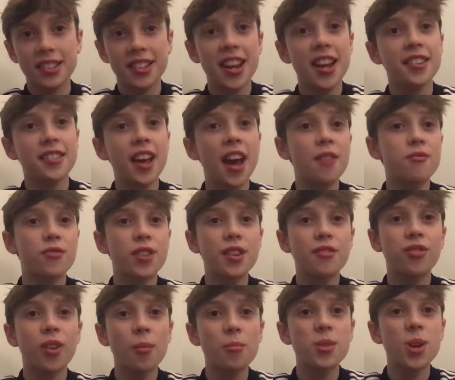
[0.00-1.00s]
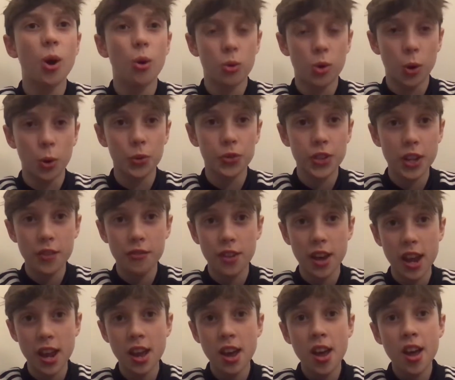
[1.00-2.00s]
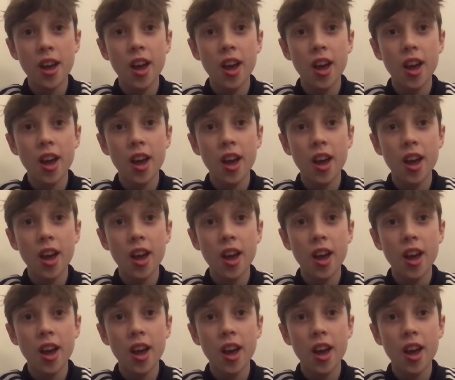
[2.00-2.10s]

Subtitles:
Today it's Henry from the Old Gold TV,